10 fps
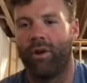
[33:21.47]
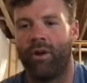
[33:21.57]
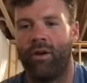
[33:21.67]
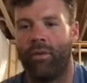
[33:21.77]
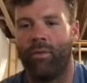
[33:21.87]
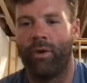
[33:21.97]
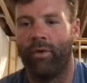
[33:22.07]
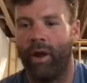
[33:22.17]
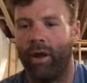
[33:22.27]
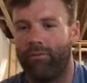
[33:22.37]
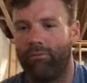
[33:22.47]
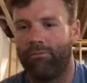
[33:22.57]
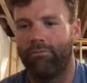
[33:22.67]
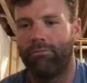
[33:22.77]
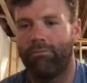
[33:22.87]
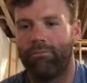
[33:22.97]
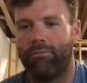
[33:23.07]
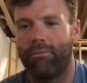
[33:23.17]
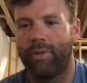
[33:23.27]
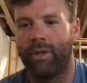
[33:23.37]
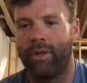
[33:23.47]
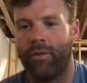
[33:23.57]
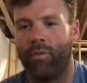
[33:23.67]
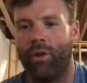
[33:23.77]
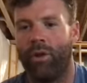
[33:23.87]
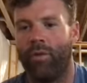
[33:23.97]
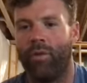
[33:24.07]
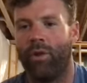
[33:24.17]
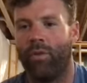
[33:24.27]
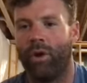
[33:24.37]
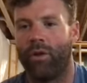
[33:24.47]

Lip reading: earned a 1 rep, sure, and they really want,